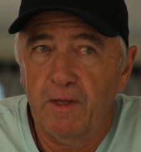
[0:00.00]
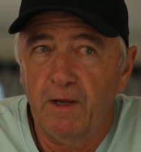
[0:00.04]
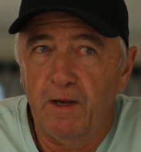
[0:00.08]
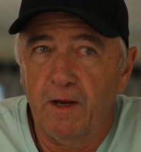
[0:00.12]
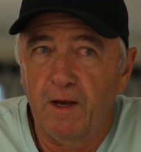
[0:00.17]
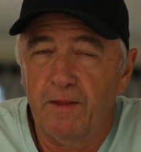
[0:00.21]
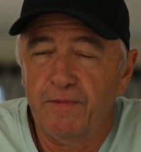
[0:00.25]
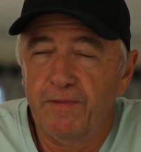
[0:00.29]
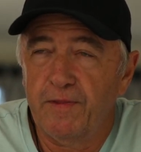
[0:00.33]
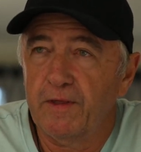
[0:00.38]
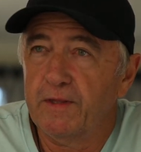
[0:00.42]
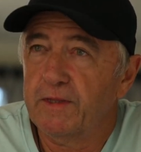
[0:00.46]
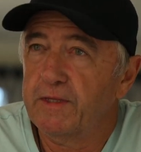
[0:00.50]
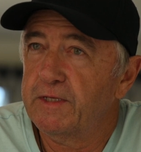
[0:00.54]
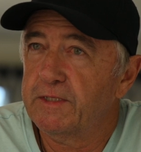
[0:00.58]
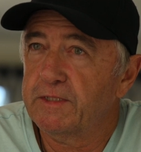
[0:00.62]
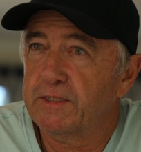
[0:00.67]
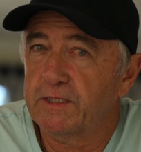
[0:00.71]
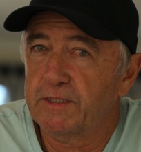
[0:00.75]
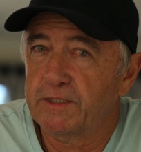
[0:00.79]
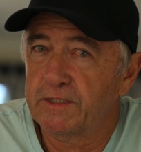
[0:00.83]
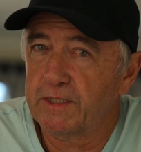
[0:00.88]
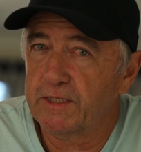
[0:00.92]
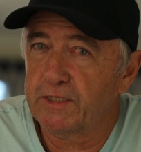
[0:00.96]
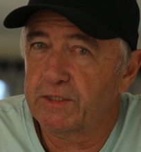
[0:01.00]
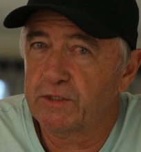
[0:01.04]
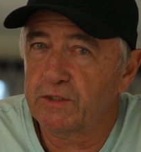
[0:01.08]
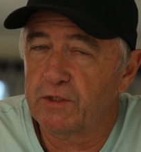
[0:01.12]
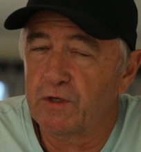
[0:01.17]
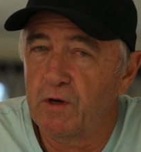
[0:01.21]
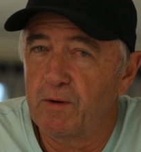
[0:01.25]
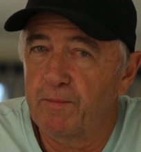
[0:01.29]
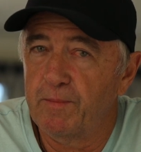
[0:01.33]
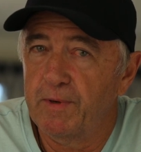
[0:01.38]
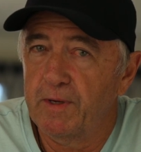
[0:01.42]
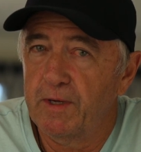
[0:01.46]
I think there's a
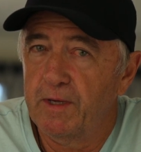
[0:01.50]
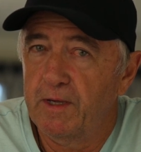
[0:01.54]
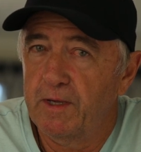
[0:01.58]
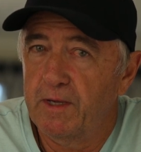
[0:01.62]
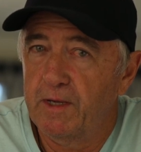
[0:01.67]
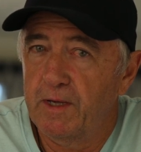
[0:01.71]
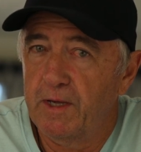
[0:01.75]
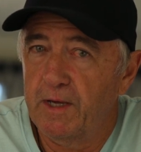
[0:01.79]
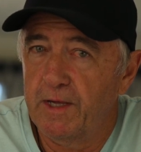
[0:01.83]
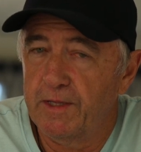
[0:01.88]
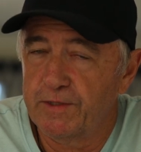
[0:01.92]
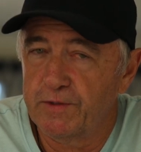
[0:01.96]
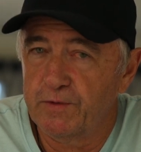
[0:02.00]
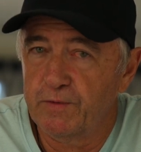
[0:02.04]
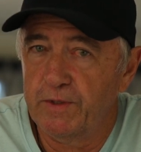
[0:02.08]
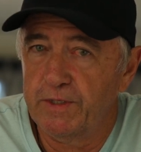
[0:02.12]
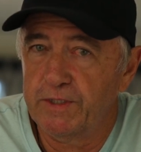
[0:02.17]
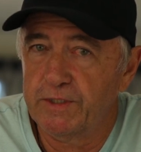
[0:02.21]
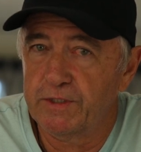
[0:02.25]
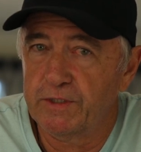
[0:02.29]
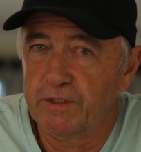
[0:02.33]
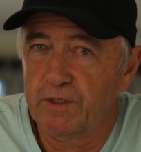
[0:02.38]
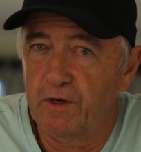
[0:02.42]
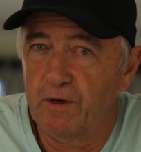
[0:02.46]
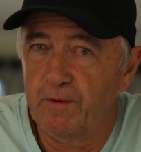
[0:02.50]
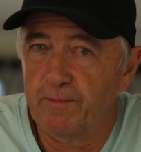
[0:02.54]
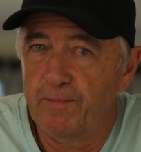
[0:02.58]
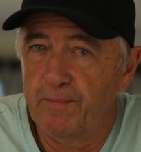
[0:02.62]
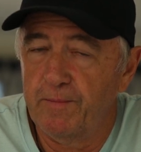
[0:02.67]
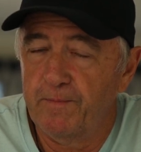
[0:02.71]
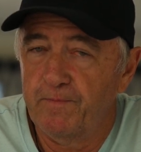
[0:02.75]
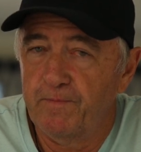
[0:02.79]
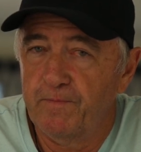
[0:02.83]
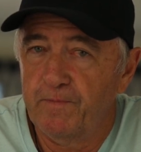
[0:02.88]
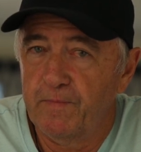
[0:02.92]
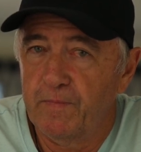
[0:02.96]
6-stop, a 3-stop
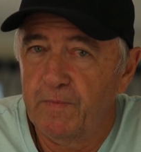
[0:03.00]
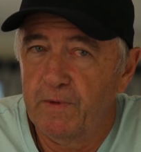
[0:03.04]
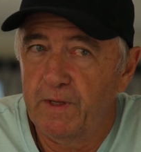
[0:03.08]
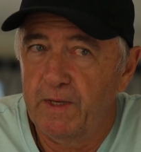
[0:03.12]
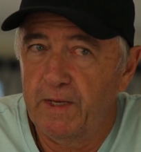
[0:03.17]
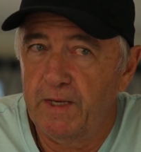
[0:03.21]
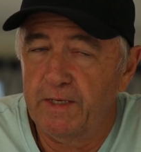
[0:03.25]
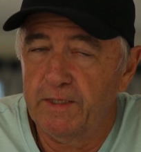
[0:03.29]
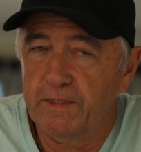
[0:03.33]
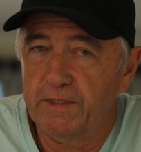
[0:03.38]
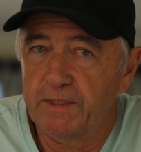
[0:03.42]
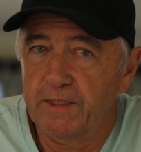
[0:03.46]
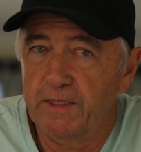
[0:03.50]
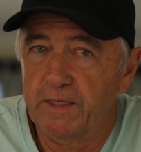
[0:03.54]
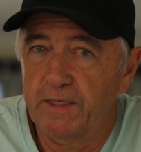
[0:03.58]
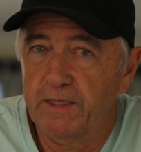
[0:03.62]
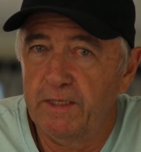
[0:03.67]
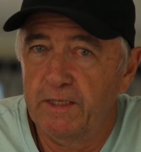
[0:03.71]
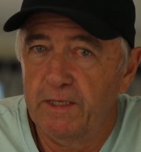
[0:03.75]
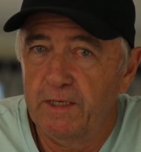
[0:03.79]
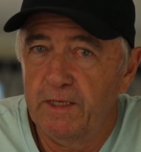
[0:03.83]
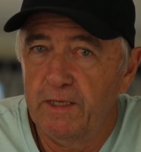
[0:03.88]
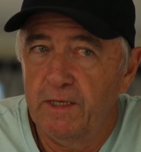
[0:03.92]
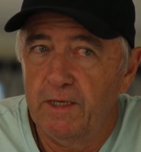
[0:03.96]
ND,